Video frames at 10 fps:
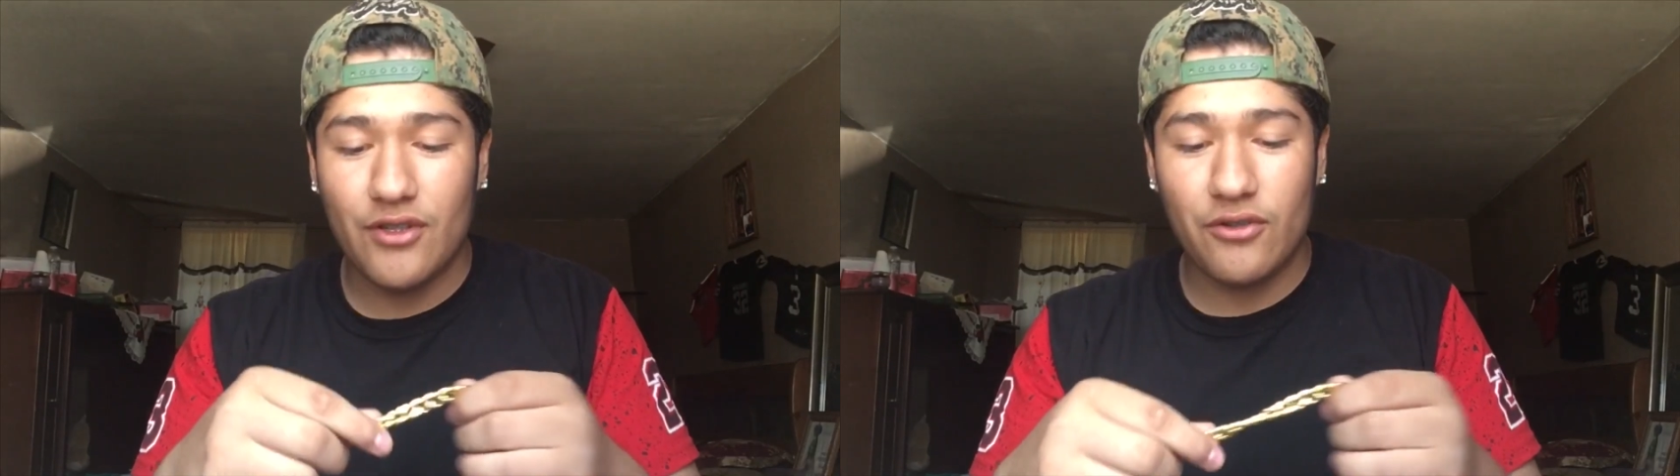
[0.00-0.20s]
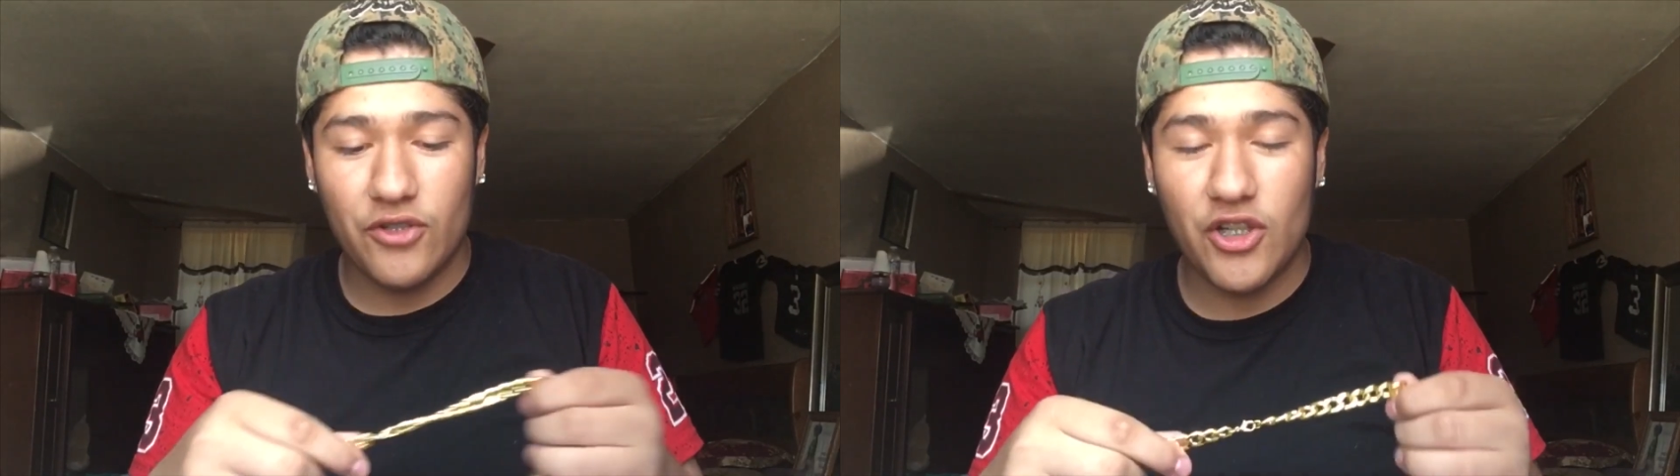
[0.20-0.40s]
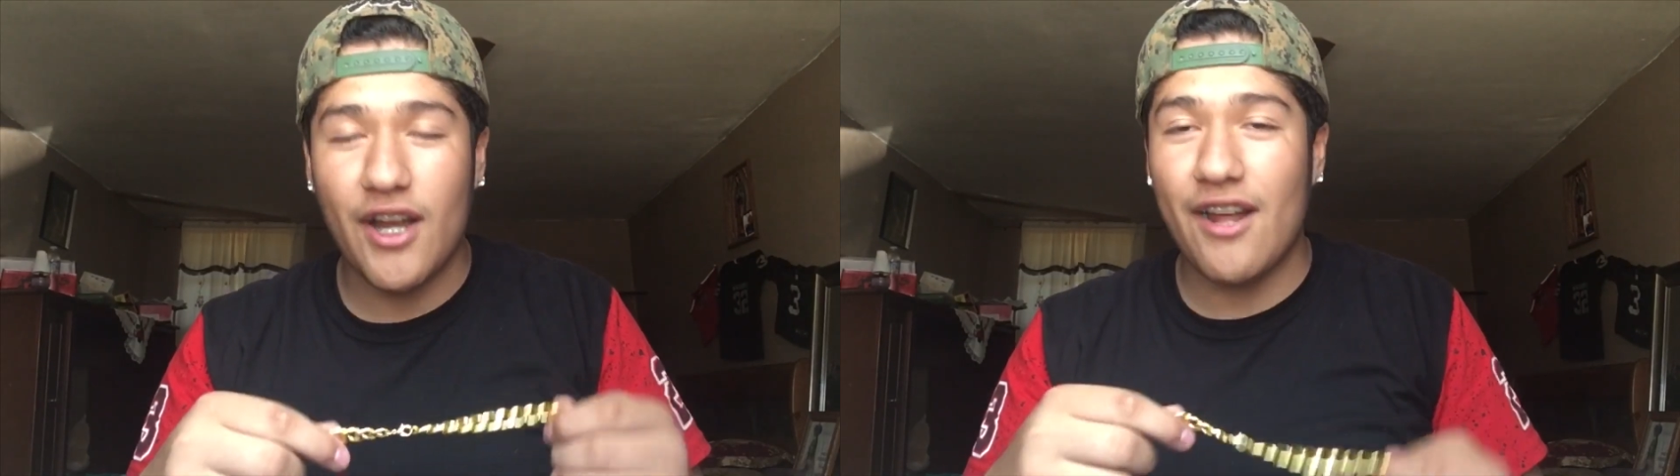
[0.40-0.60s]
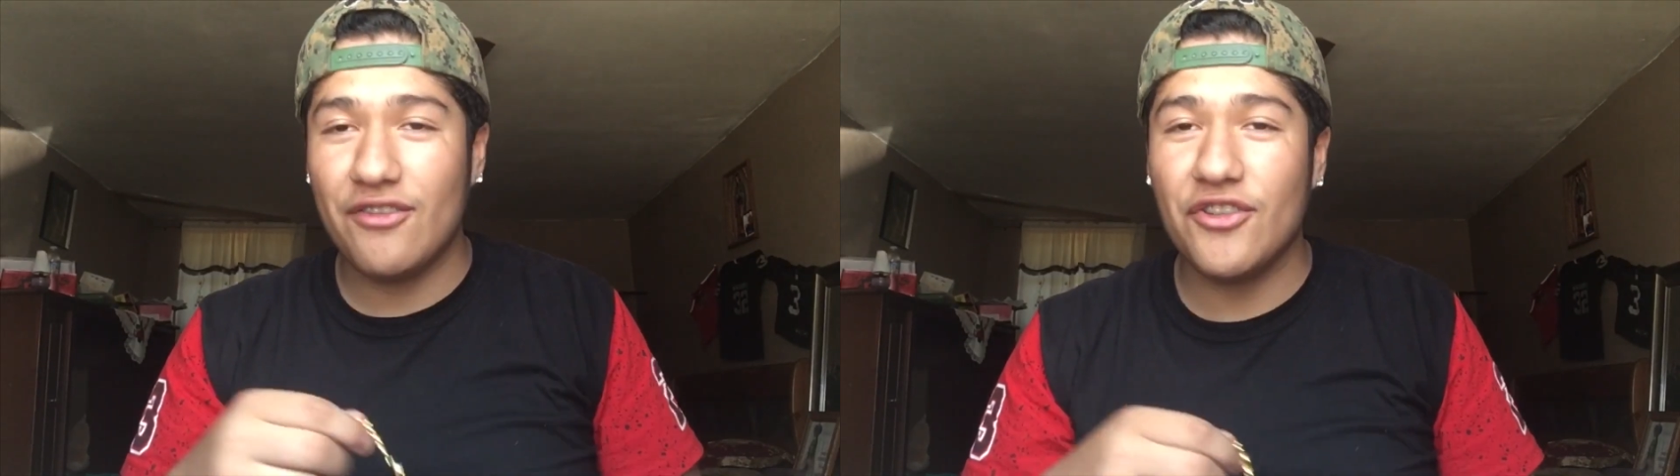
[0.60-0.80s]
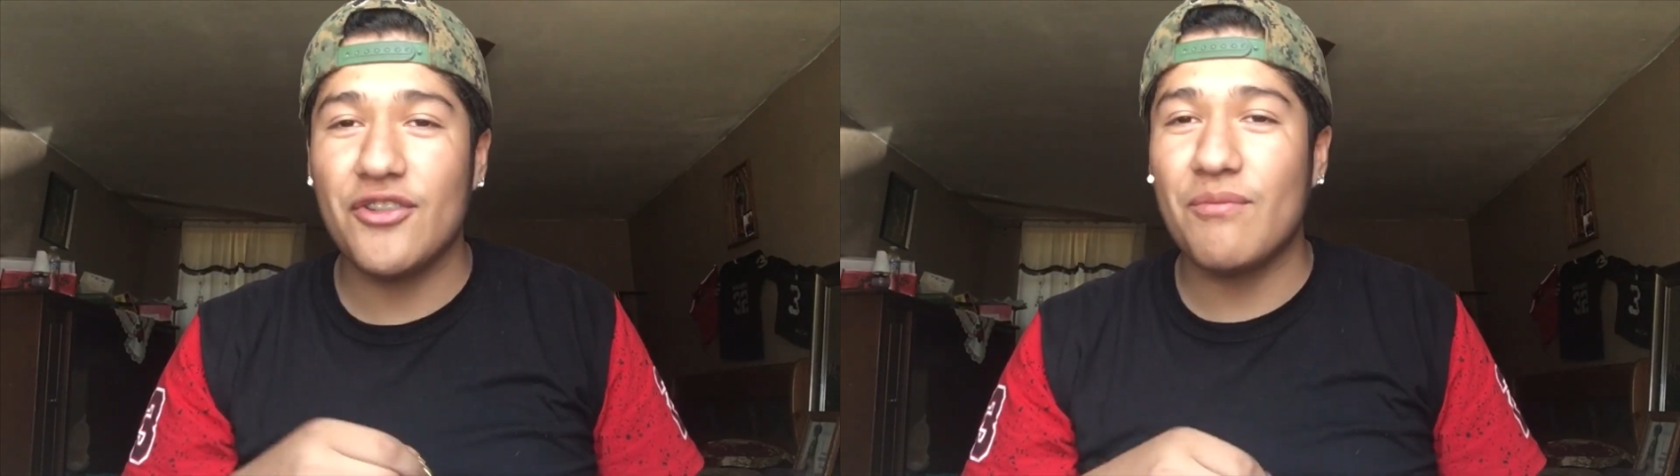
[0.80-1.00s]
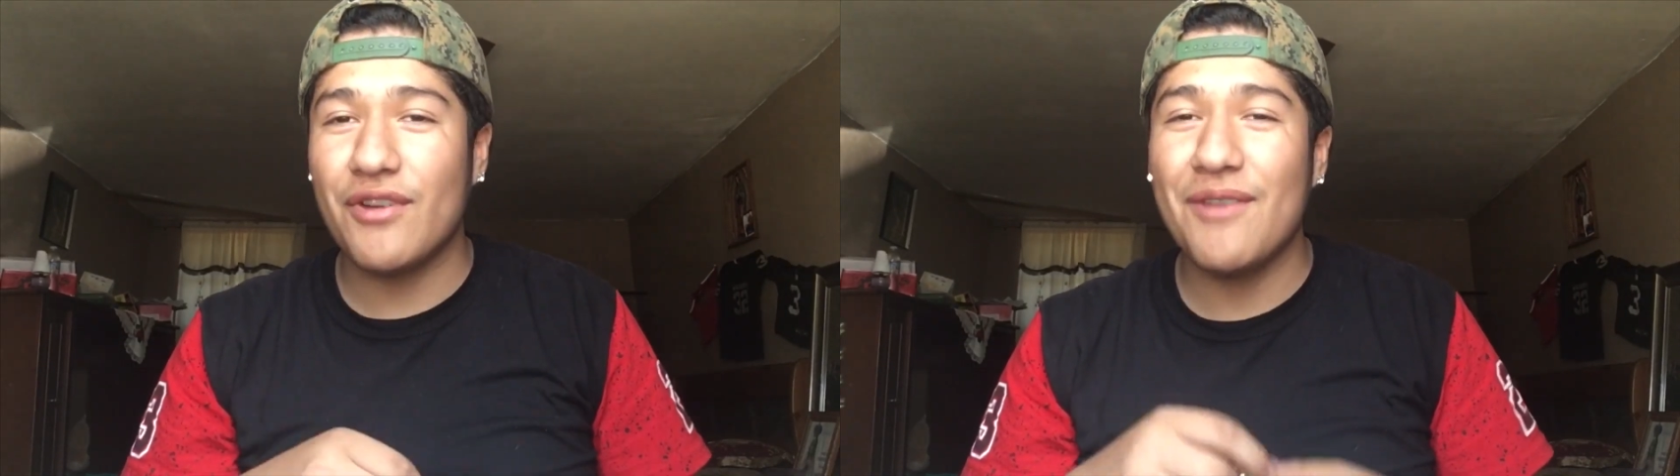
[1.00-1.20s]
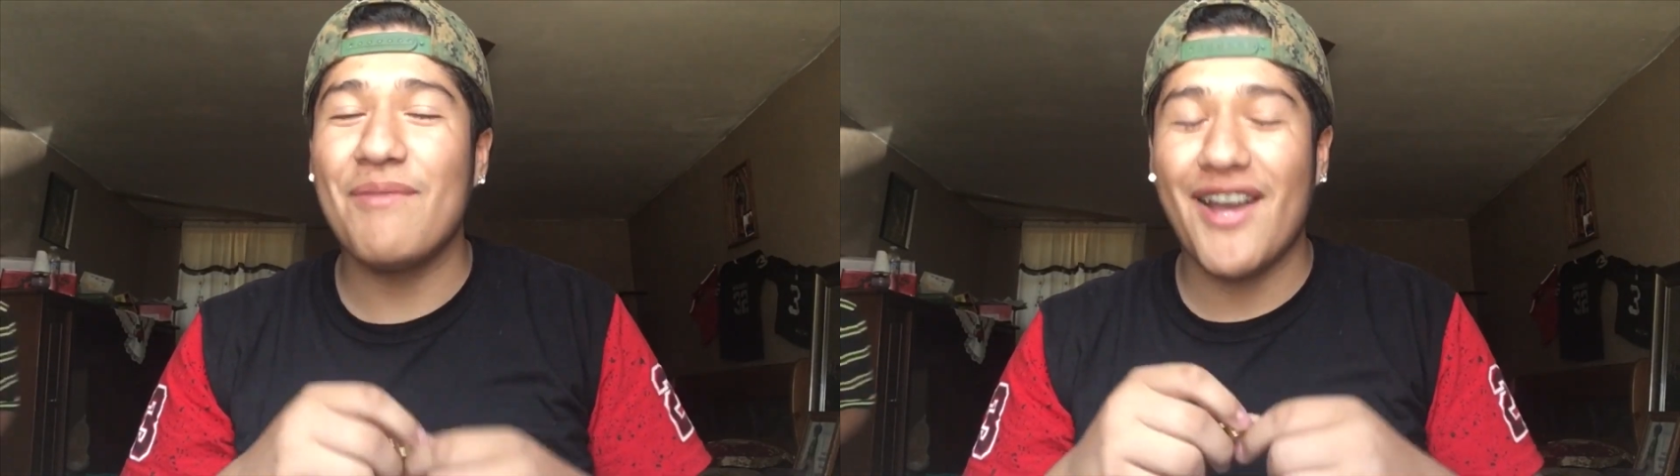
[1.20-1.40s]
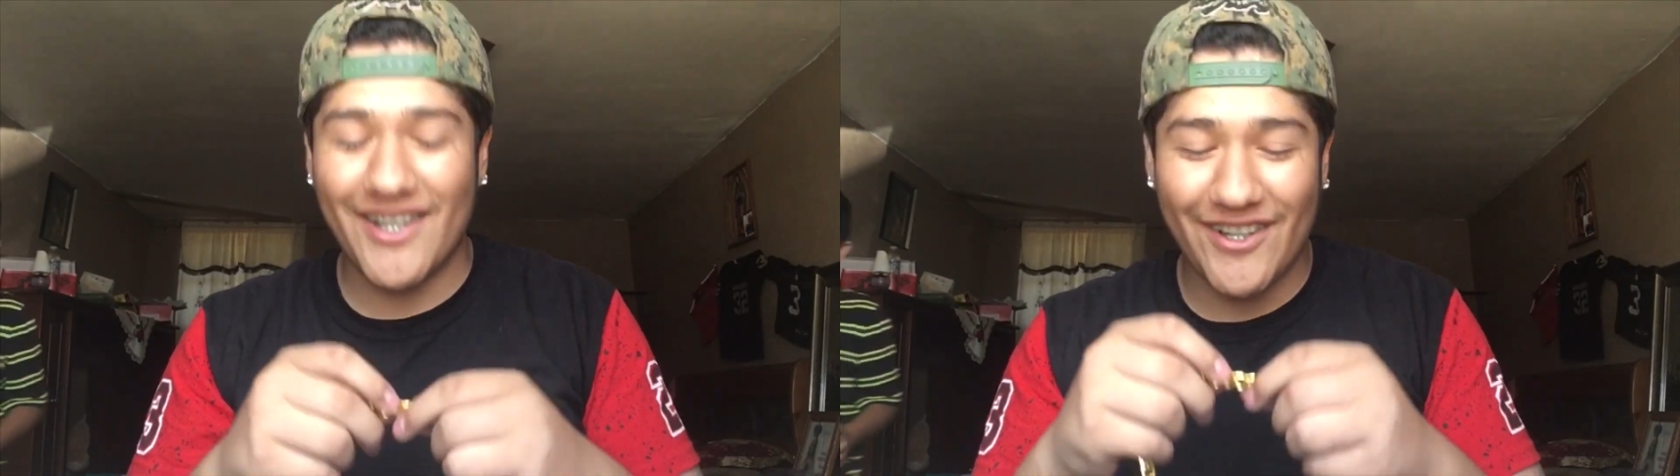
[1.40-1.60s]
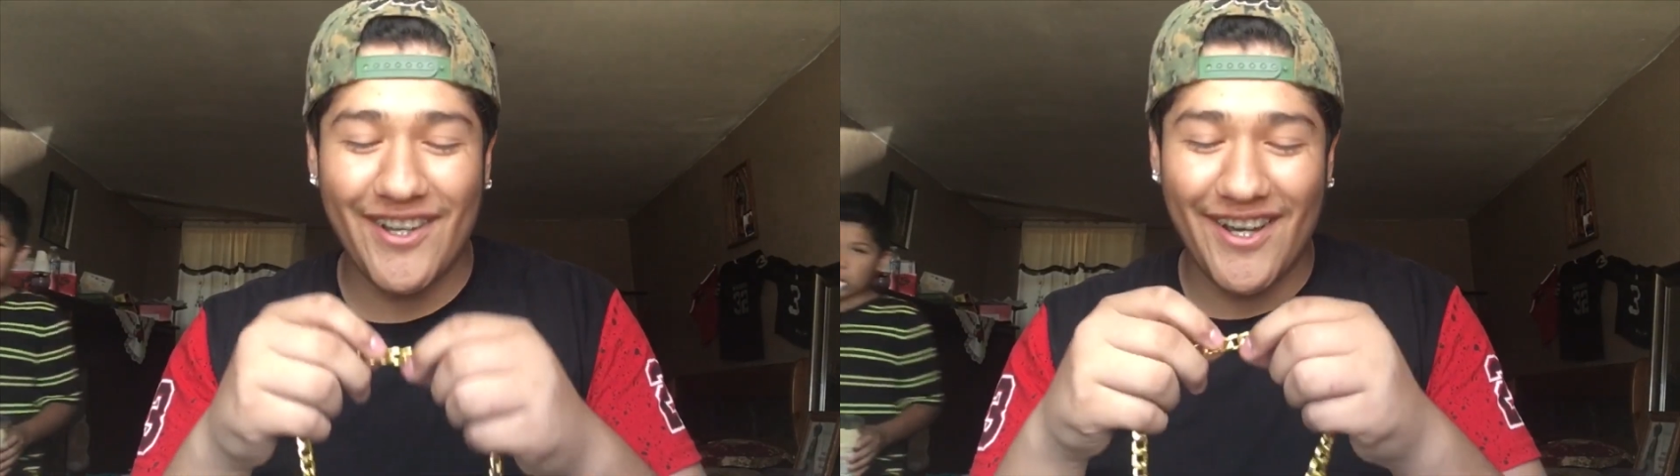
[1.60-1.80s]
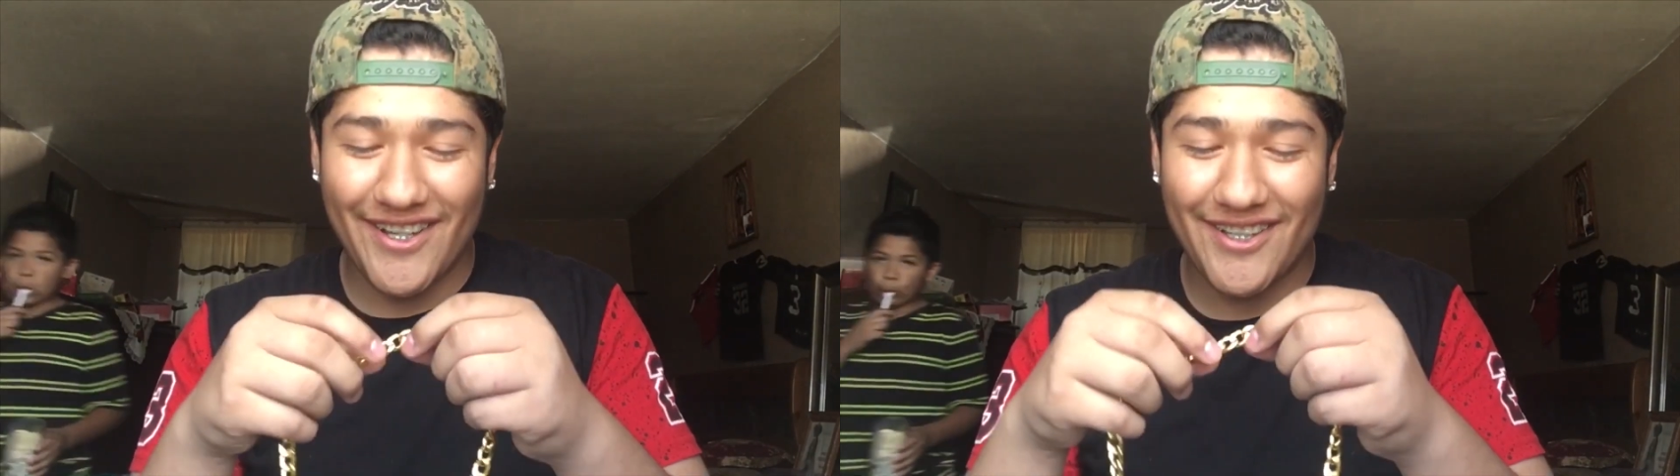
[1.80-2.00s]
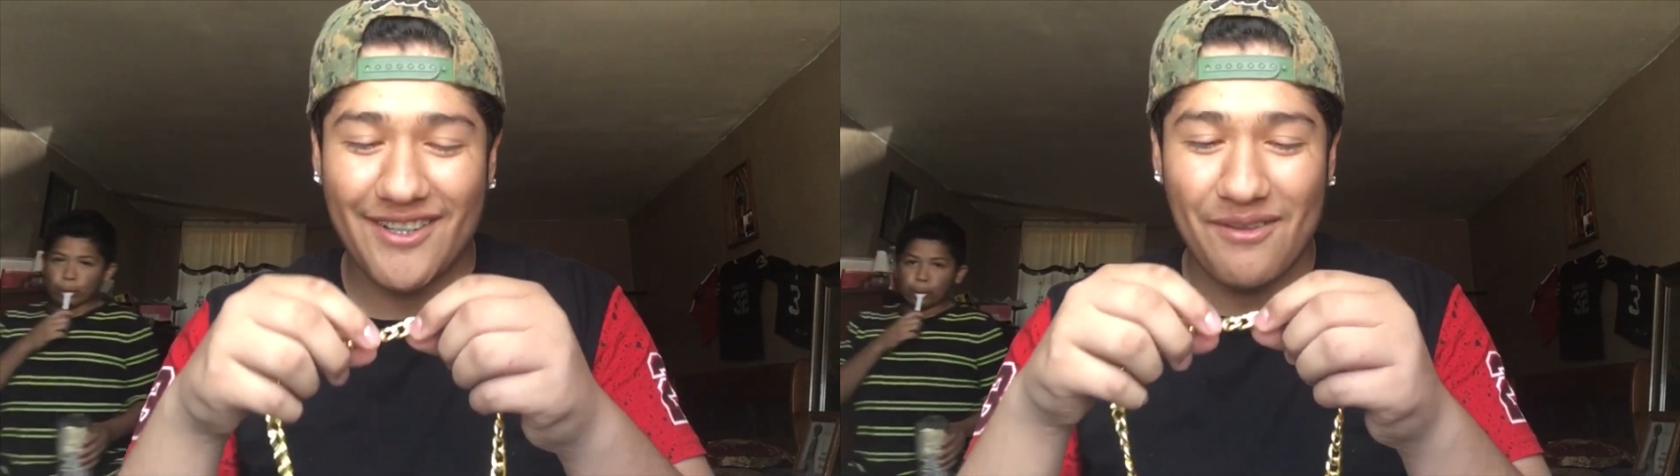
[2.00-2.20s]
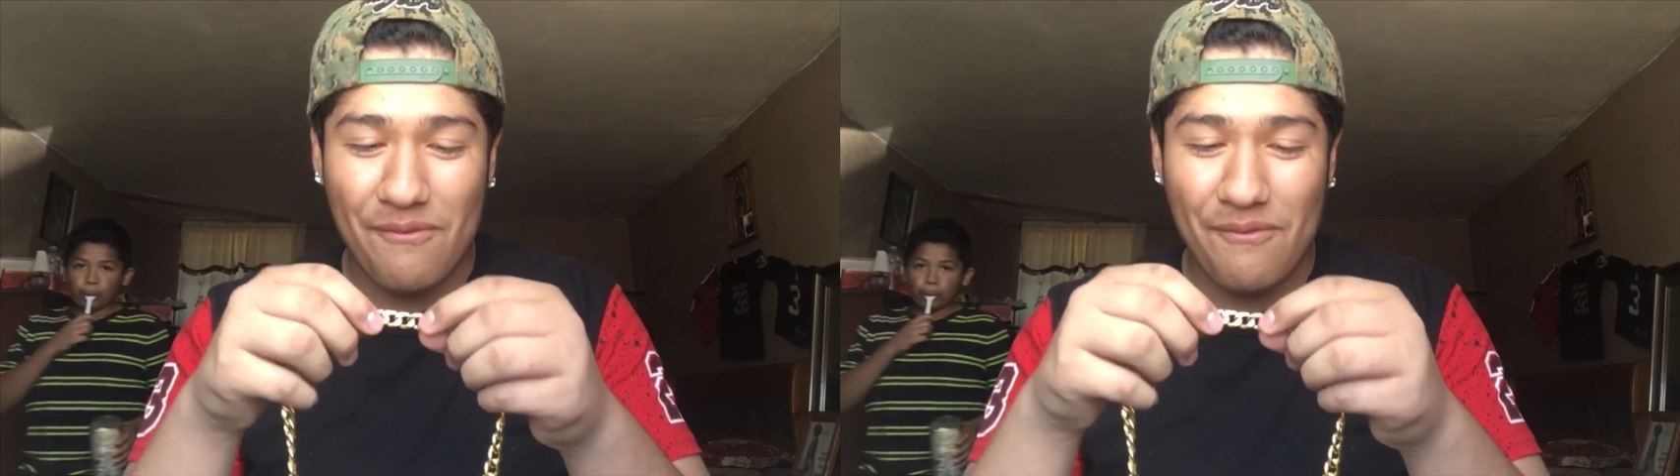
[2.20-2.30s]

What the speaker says: So shout out to Supreme Patty, you guys.